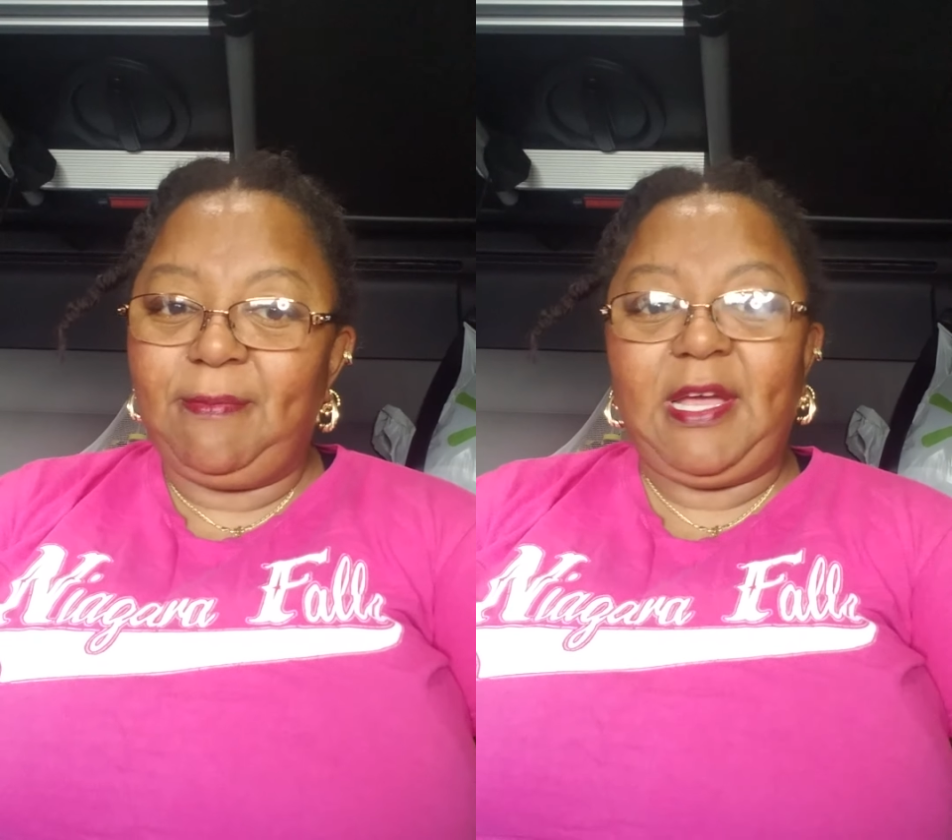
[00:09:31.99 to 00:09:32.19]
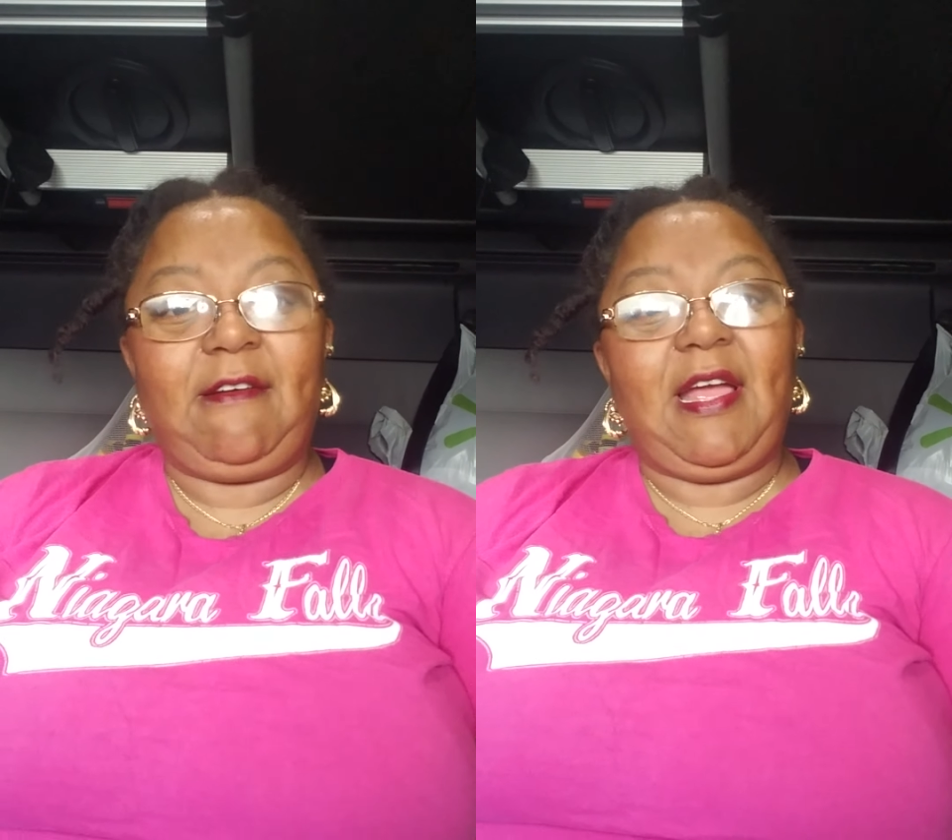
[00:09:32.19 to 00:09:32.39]

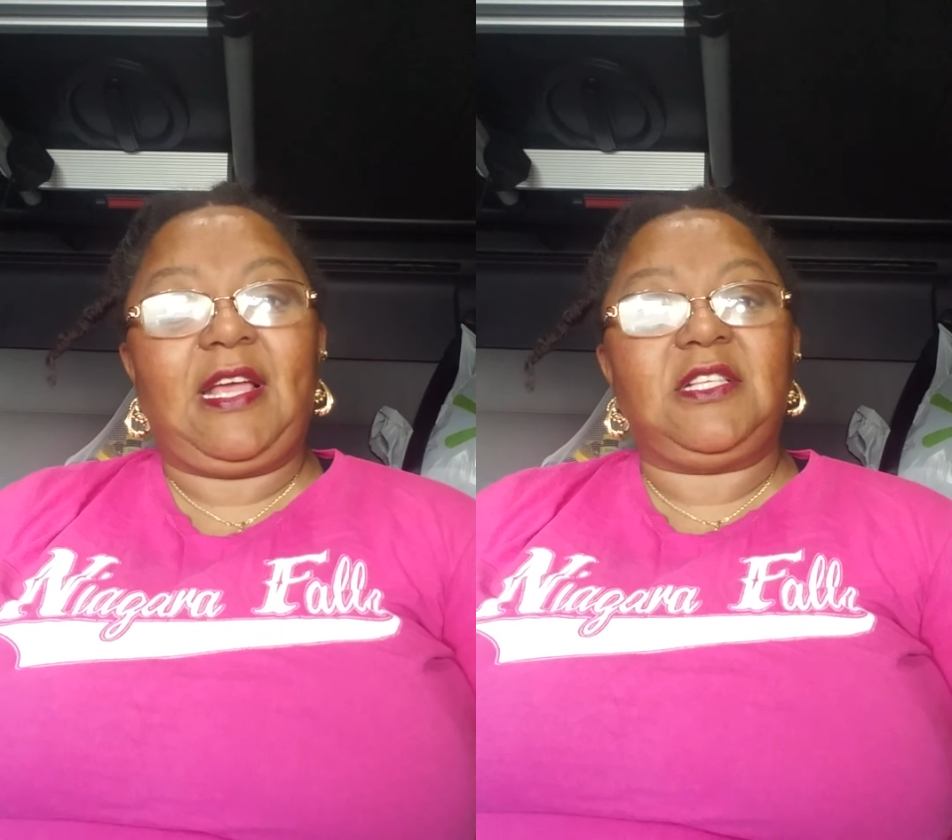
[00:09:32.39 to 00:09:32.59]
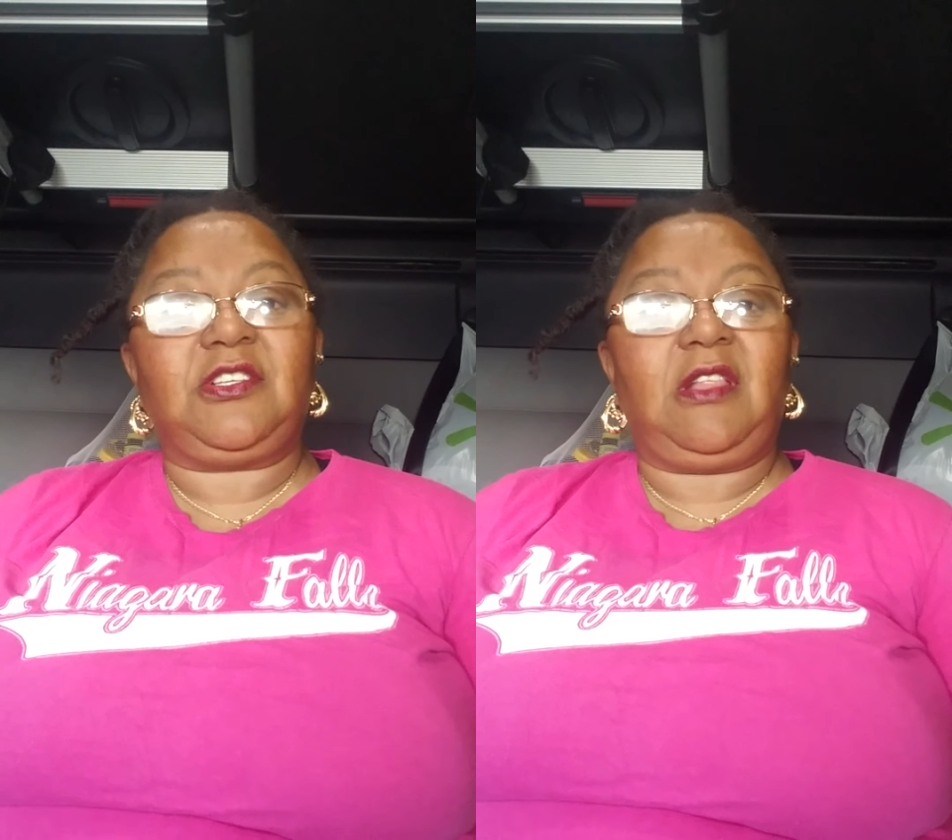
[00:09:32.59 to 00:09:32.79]
My
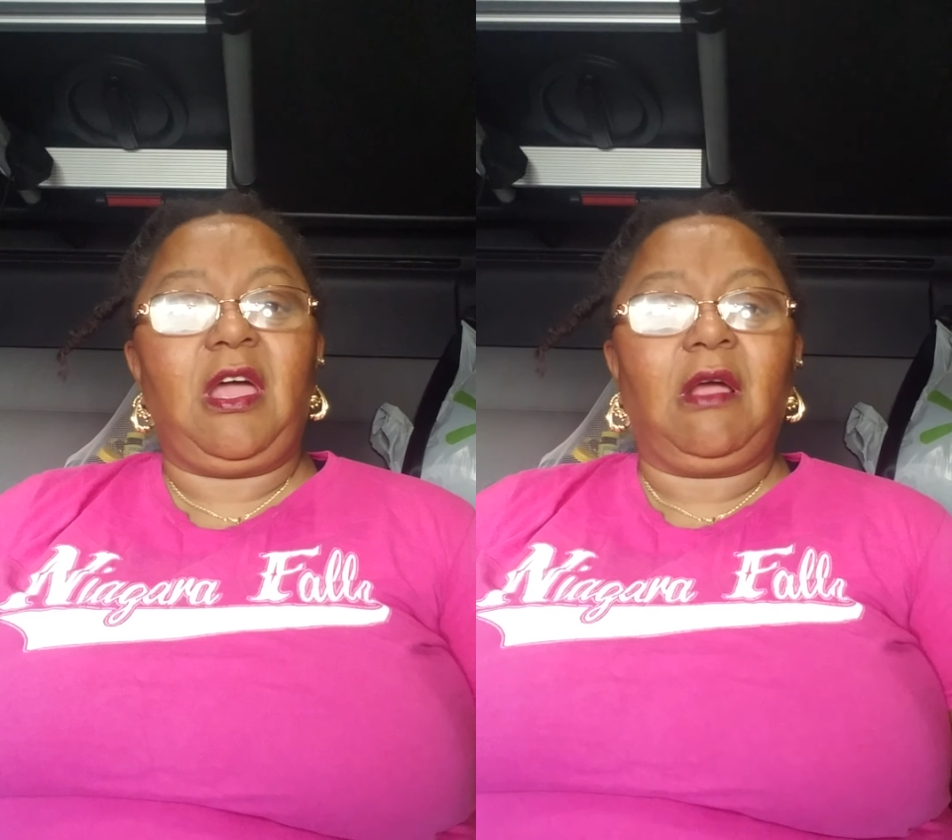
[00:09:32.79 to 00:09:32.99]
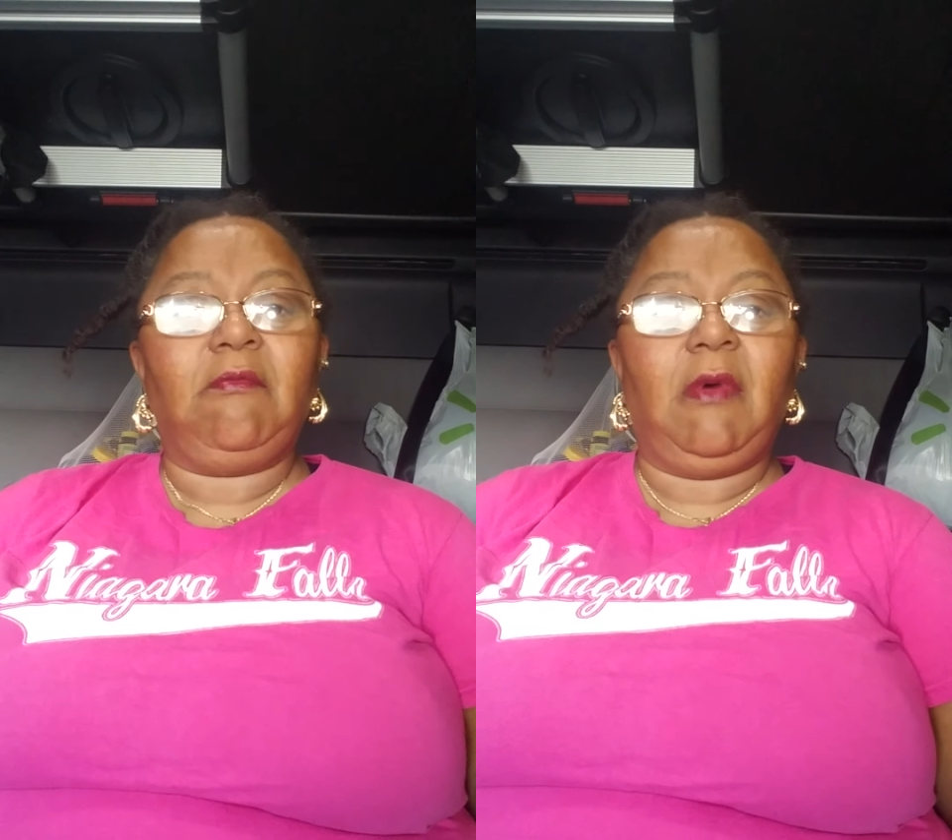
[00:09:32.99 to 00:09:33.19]
grandkids are
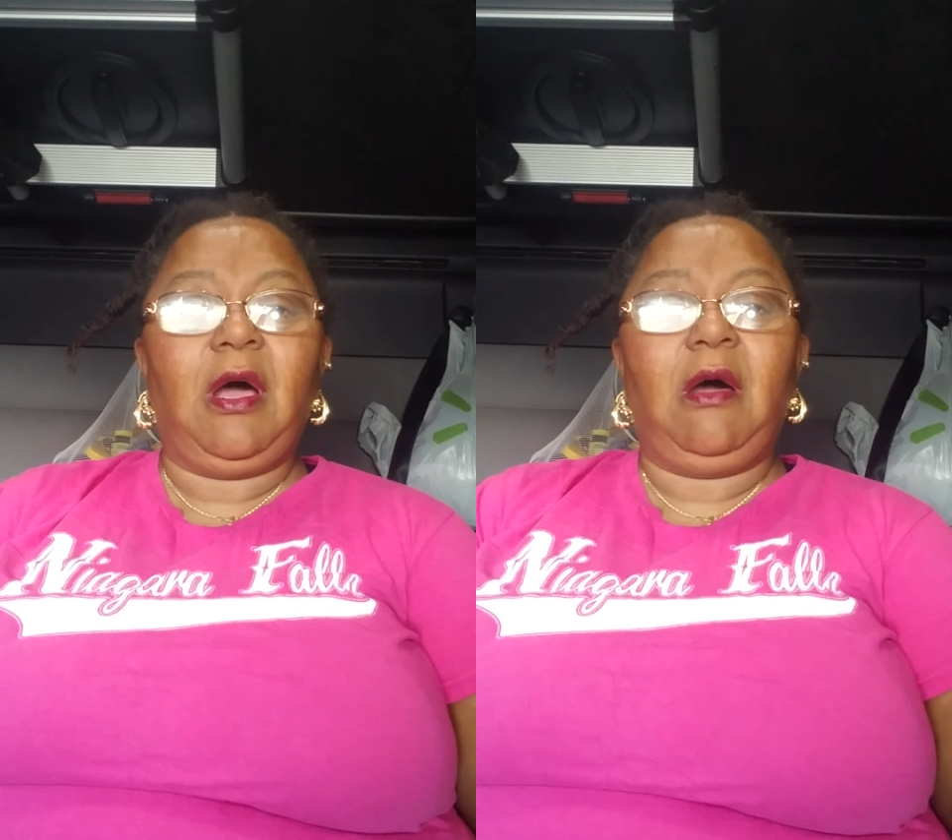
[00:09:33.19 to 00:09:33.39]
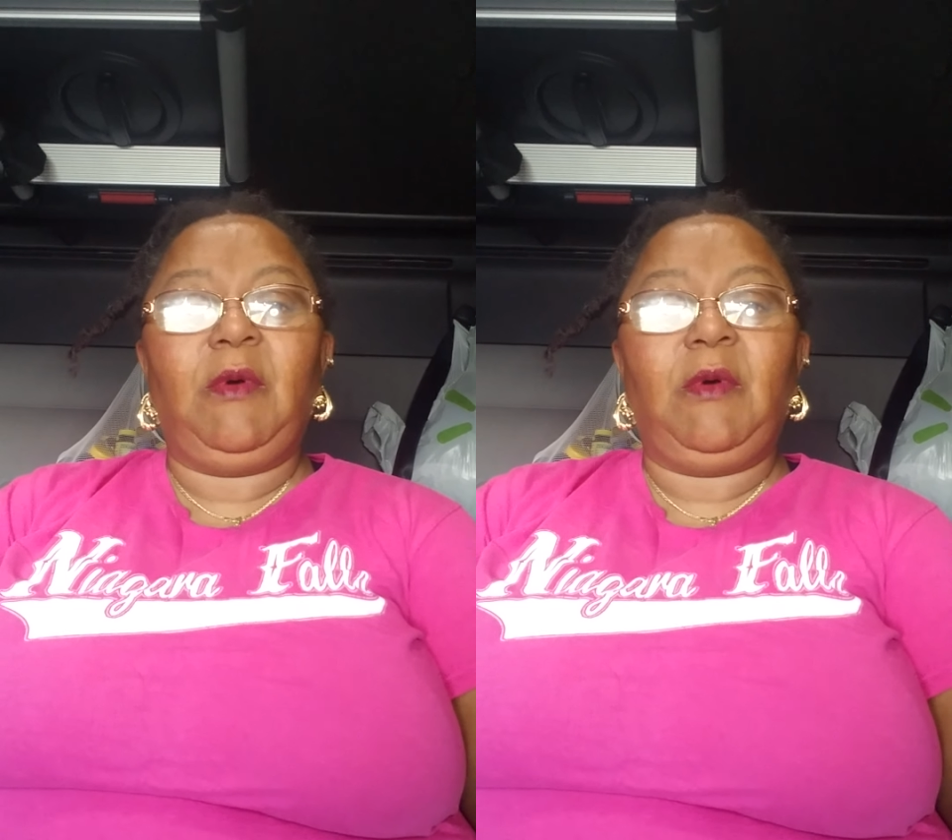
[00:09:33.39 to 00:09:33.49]
like, Mom,